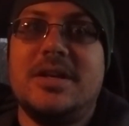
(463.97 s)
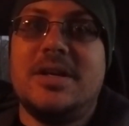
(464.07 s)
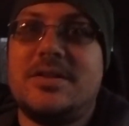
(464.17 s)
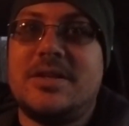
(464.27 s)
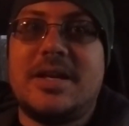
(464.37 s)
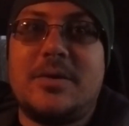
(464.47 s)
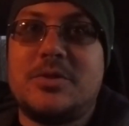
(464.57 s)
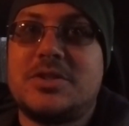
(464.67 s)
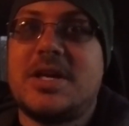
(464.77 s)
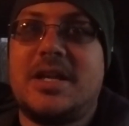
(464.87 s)
and then I would
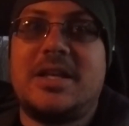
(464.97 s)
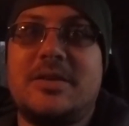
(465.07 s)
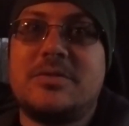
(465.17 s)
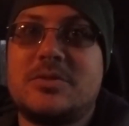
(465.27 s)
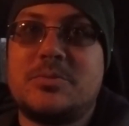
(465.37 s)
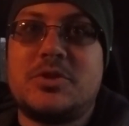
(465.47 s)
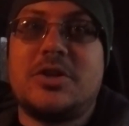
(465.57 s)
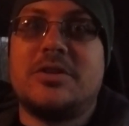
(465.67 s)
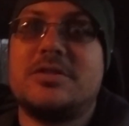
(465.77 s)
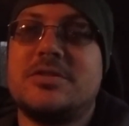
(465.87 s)
just kind of give it some
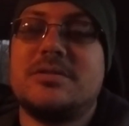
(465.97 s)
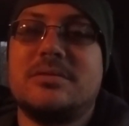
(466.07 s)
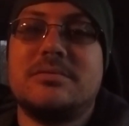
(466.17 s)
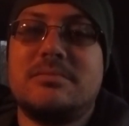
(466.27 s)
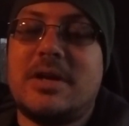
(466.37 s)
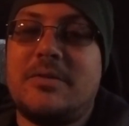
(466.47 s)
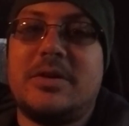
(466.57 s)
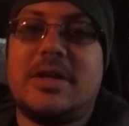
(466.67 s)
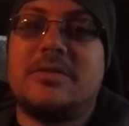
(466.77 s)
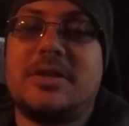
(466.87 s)
jerks every
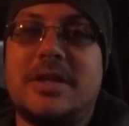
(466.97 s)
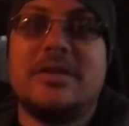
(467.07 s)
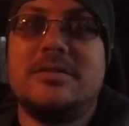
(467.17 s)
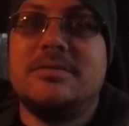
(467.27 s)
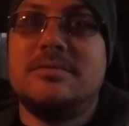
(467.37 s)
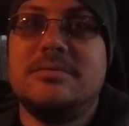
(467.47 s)
now and again,